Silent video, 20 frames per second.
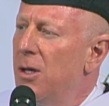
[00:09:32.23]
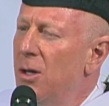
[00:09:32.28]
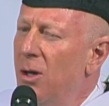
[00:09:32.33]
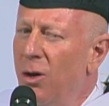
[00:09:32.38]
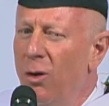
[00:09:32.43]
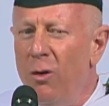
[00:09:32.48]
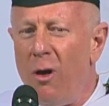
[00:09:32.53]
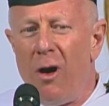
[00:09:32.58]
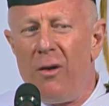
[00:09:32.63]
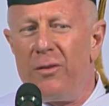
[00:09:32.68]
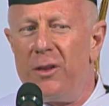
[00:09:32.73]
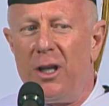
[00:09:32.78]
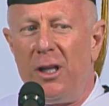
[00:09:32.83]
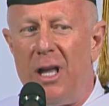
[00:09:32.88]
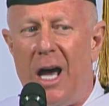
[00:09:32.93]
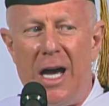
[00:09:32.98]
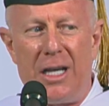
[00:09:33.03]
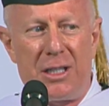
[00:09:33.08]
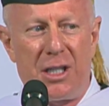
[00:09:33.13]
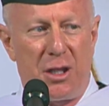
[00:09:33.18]
who over the
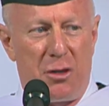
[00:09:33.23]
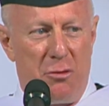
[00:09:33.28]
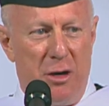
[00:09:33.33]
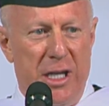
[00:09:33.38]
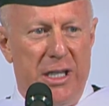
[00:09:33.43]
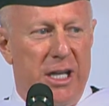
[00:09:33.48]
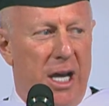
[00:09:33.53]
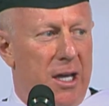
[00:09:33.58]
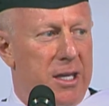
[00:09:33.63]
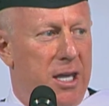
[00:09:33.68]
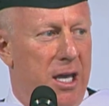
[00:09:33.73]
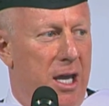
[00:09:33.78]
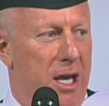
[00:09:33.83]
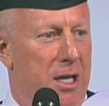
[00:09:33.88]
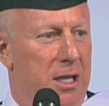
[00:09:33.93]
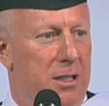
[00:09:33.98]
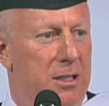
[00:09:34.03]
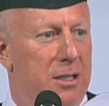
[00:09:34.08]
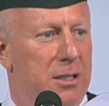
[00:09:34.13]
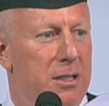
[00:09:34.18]
last three
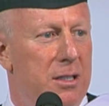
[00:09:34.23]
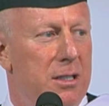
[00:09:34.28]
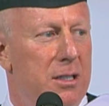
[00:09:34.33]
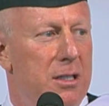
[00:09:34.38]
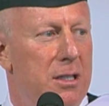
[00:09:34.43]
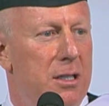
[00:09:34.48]
decades